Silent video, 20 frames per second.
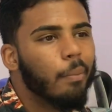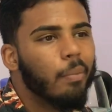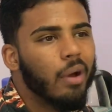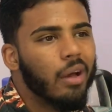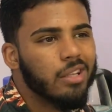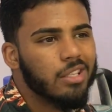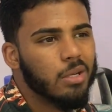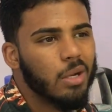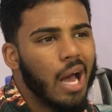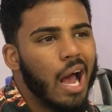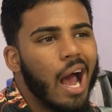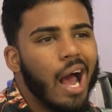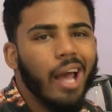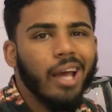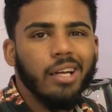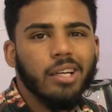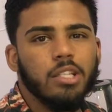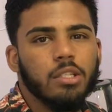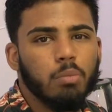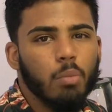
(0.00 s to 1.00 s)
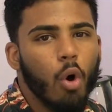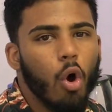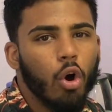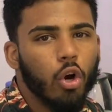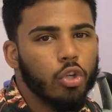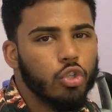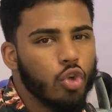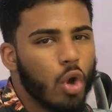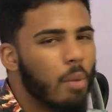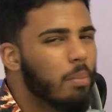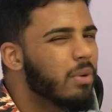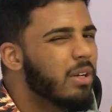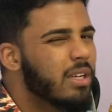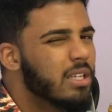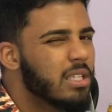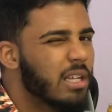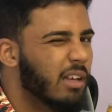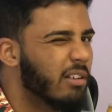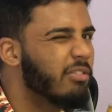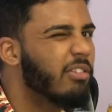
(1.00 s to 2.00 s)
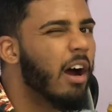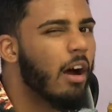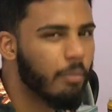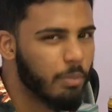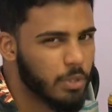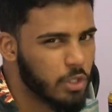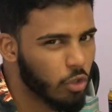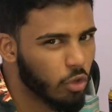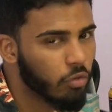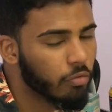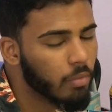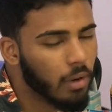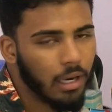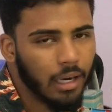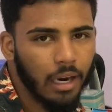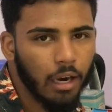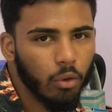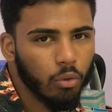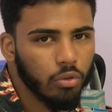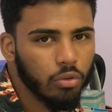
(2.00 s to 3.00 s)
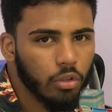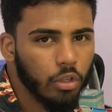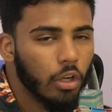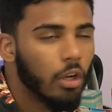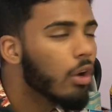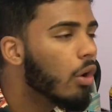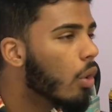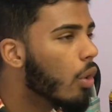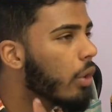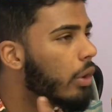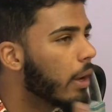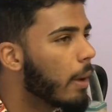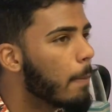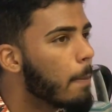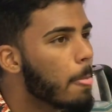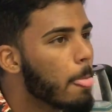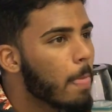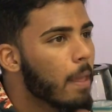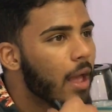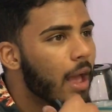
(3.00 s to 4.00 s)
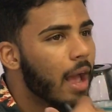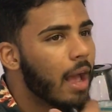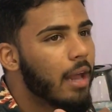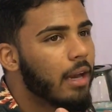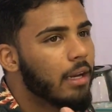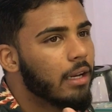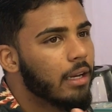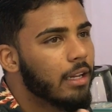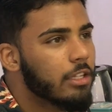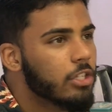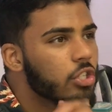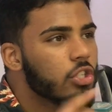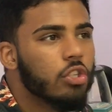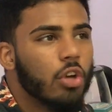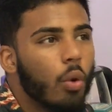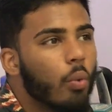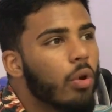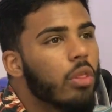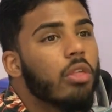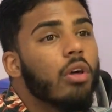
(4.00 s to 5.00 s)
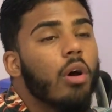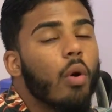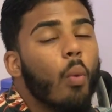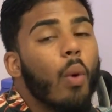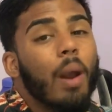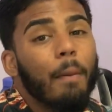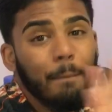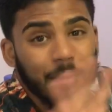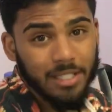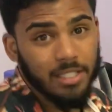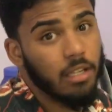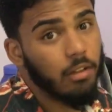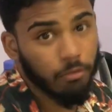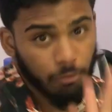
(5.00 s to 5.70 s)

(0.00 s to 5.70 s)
it's a high risk market, so I'm gonna risk like 5% of my account. Okay, and let's just go with 1%.